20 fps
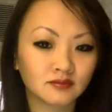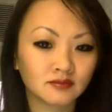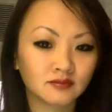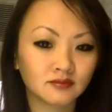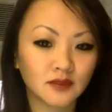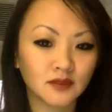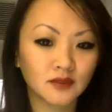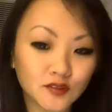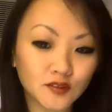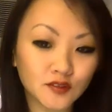
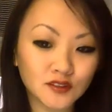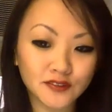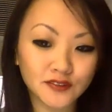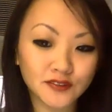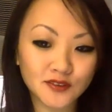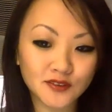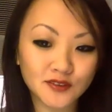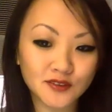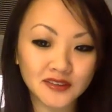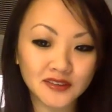we'll
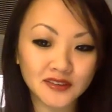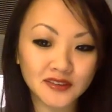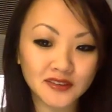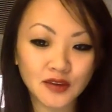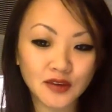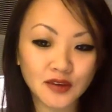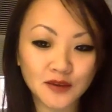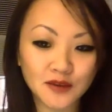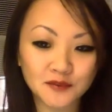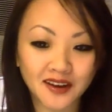definitely be
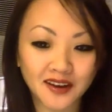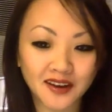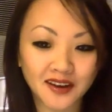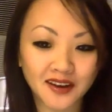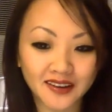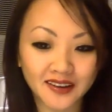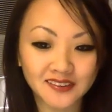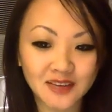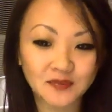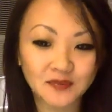swinging by
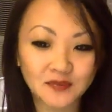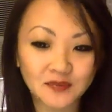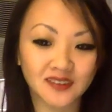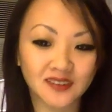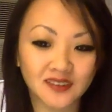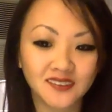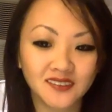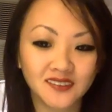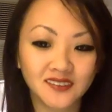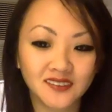and taking
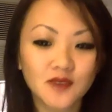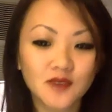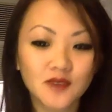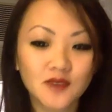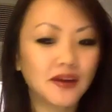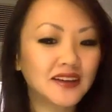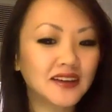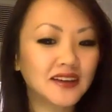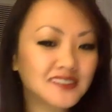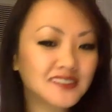
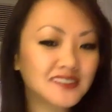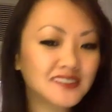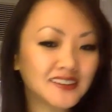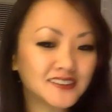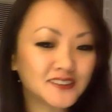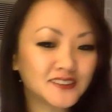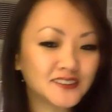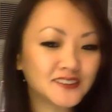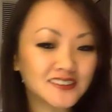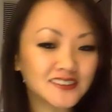
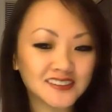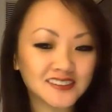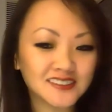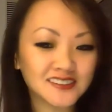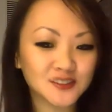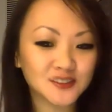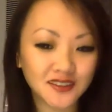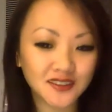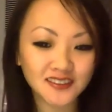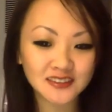bystanders as
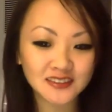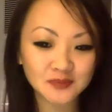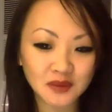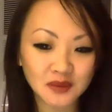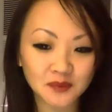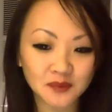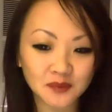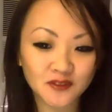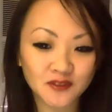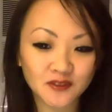well as
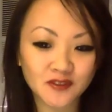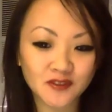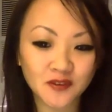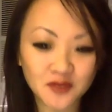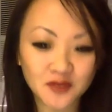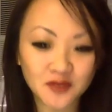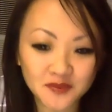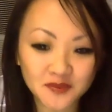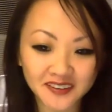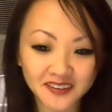people from the
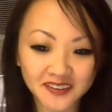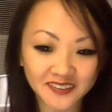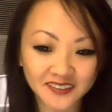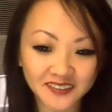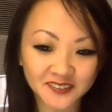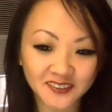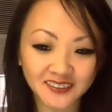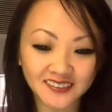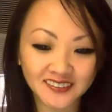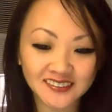Bitcoin
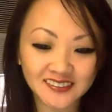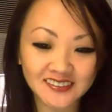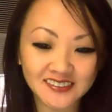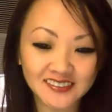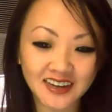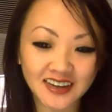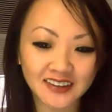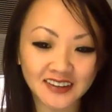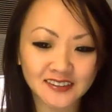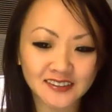world to
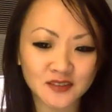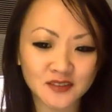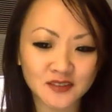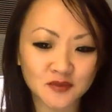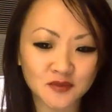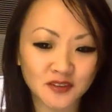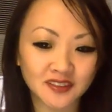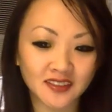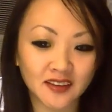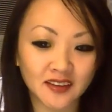ask them
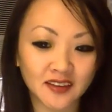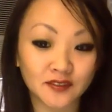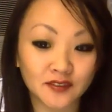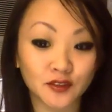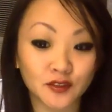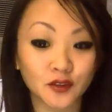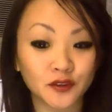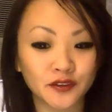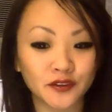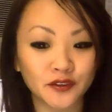what they've
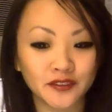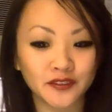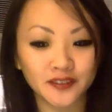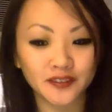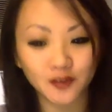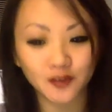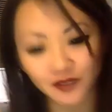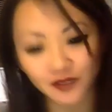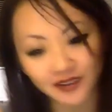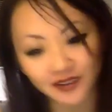learned
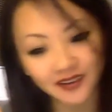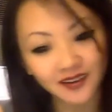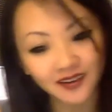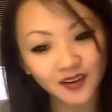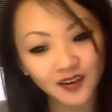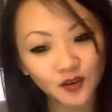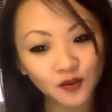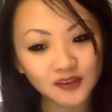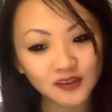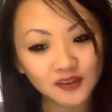or
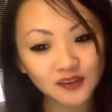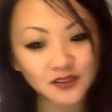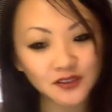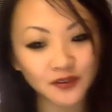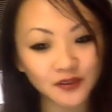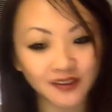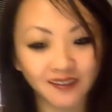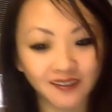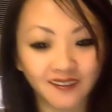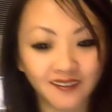what's
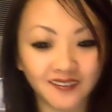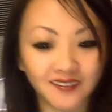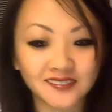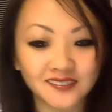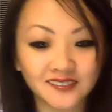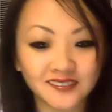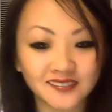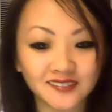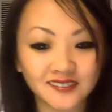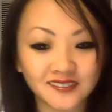going on.
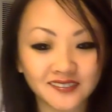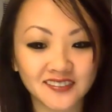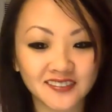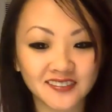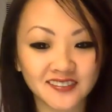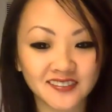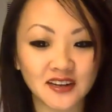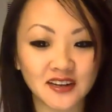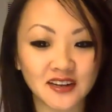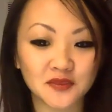So
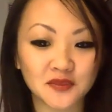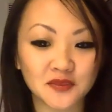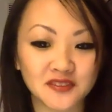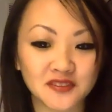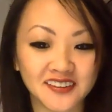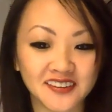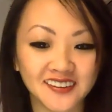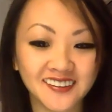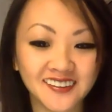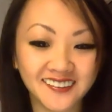that would be
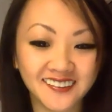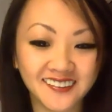fun.